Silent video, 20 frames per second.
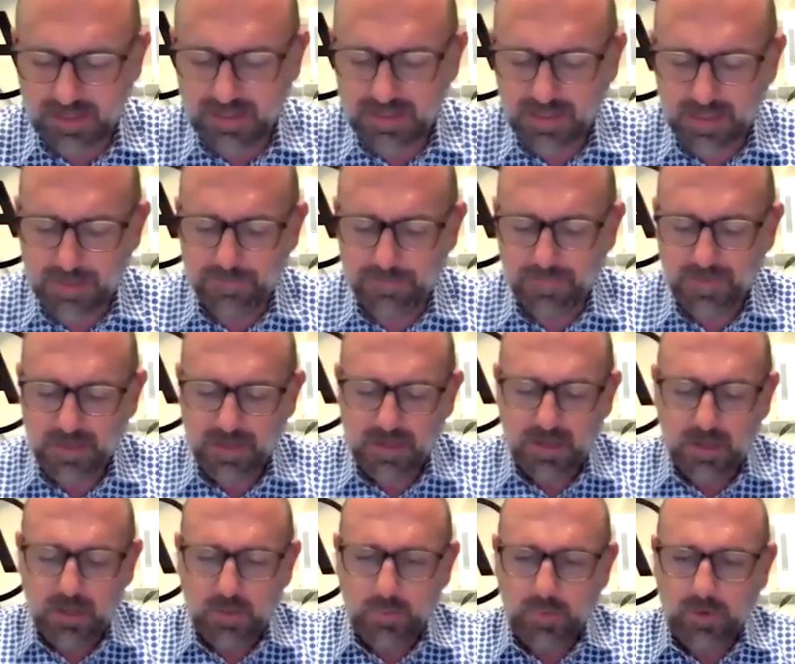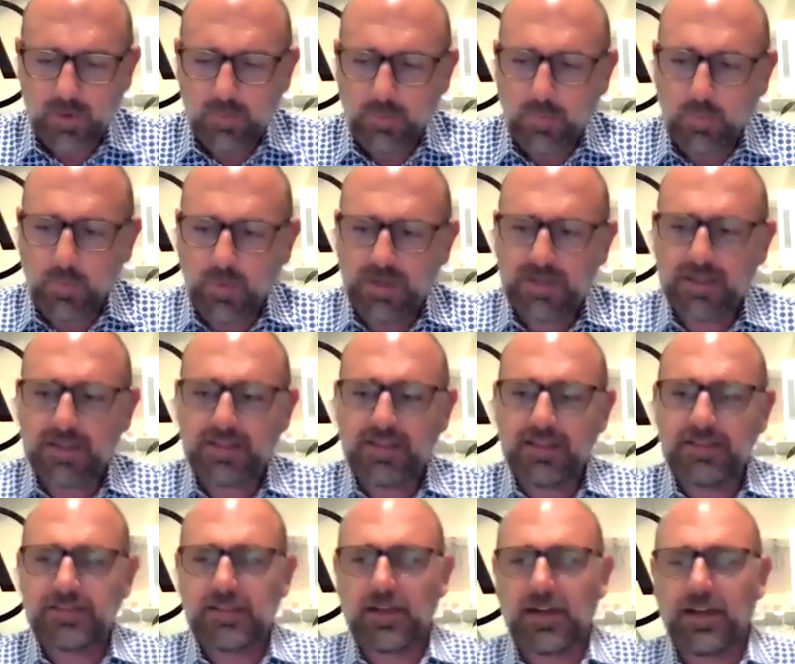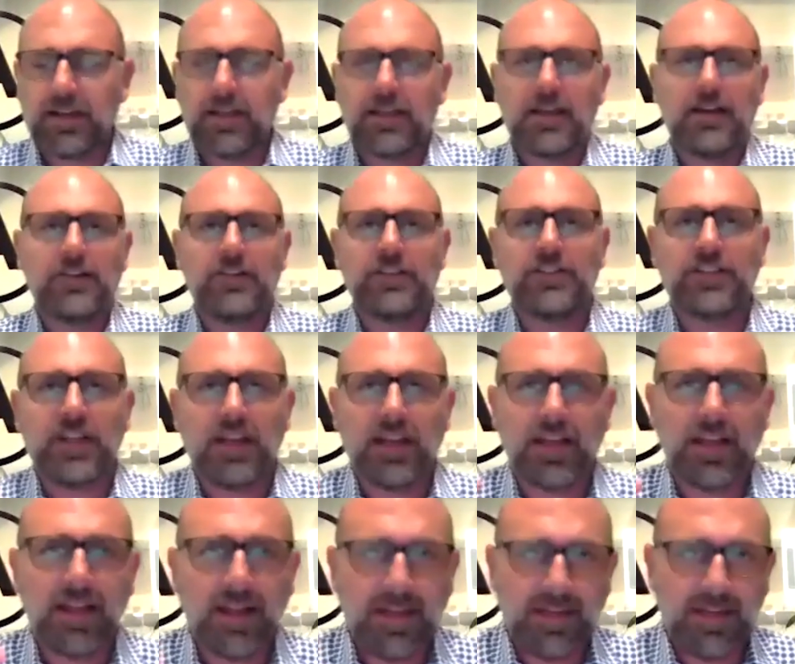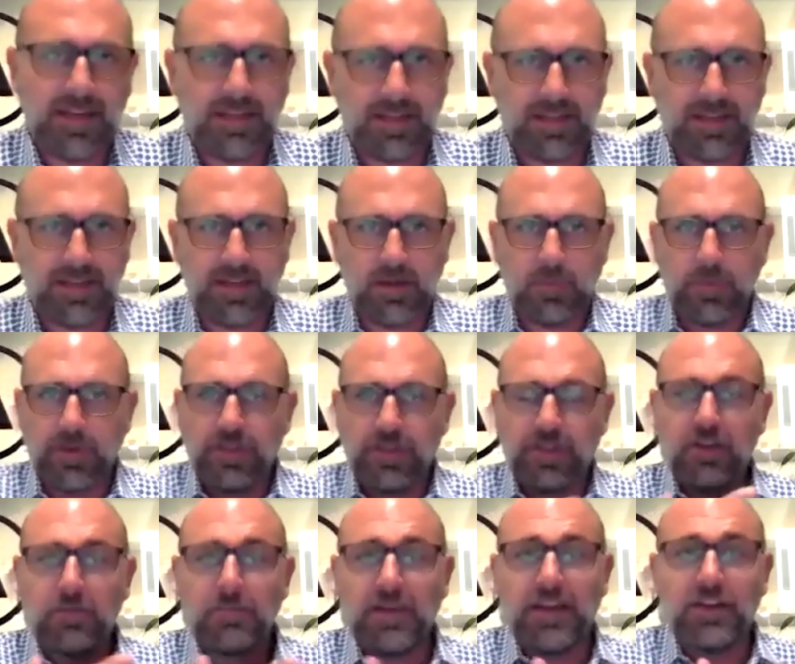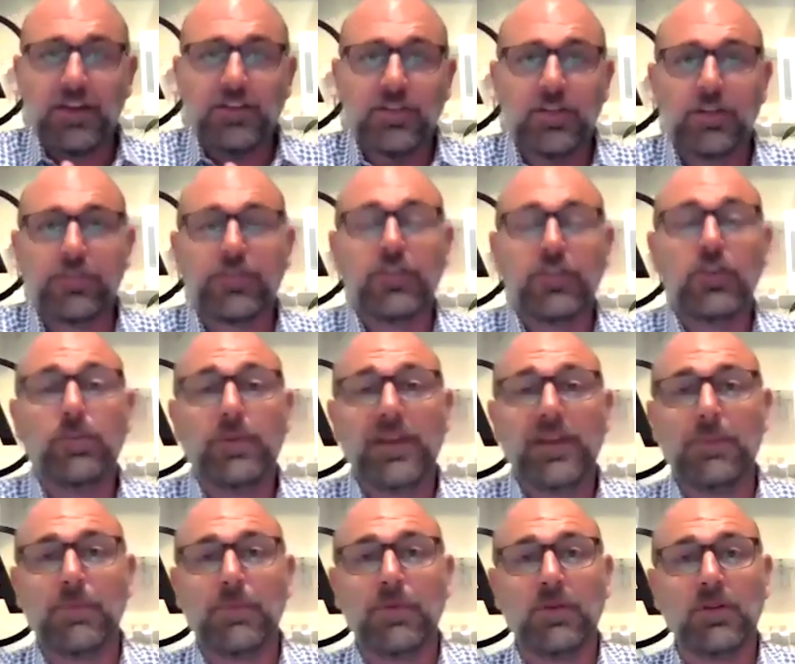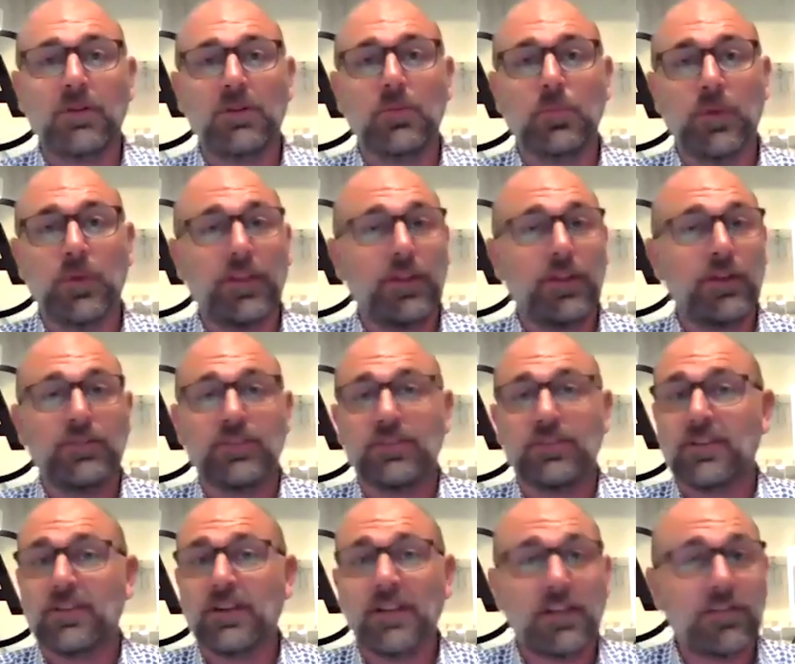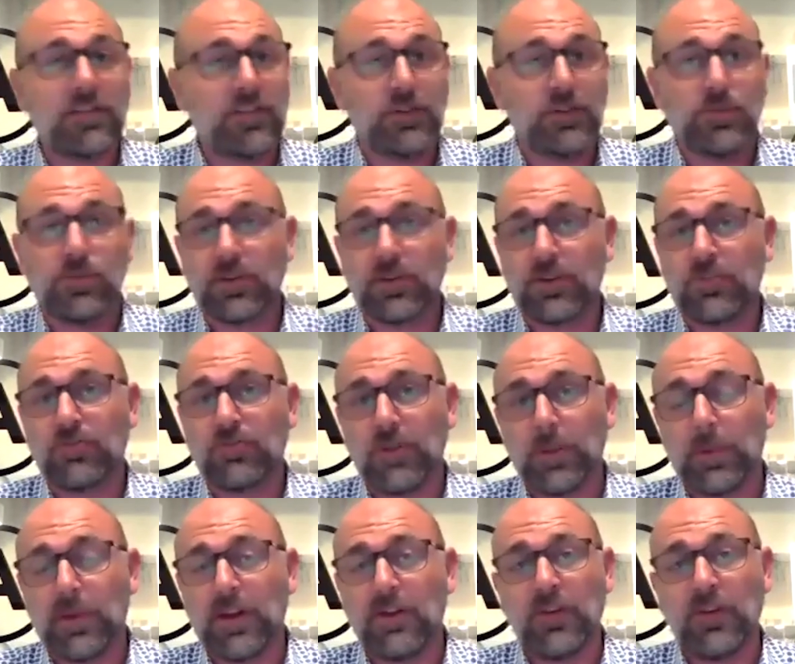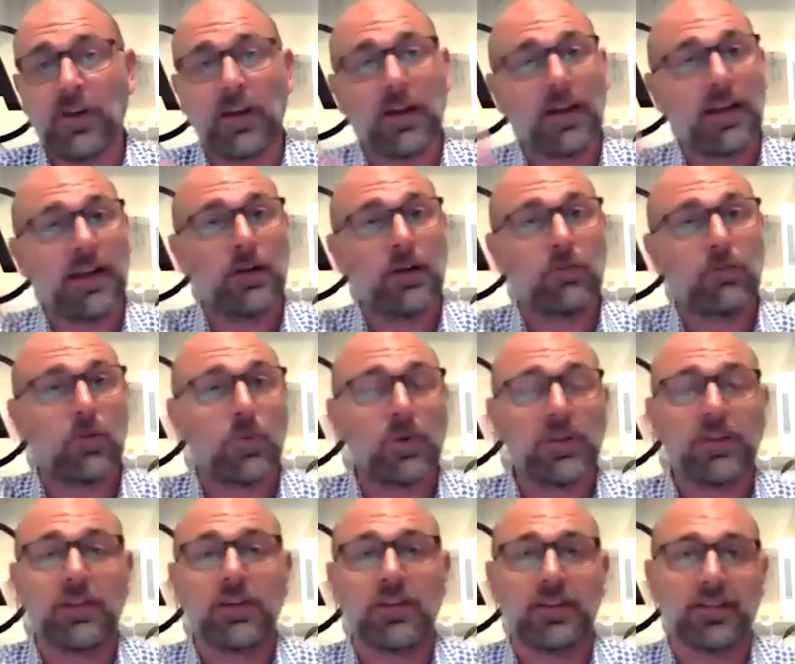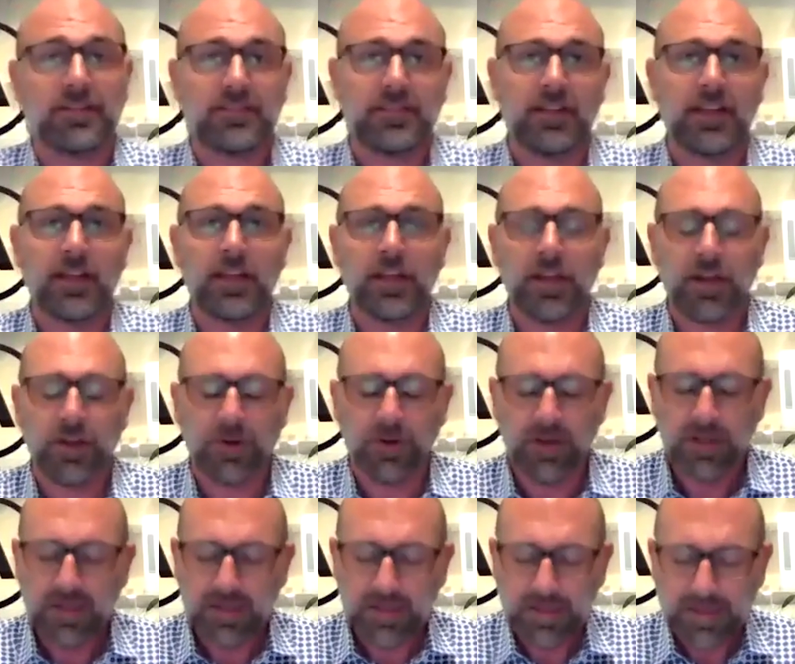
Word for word: I think um, one of the things that I encourage any leader, whether you're managing a few people, whether you're just an individual contributor and a leader, or whether you're the C E O,